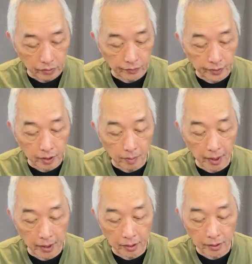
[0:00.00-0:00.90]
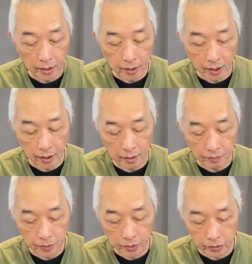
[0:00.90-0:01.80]
a friend of mine,
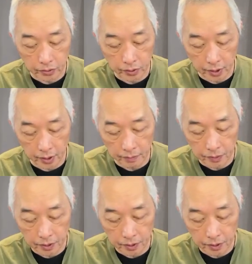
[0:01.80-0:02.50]
Mr.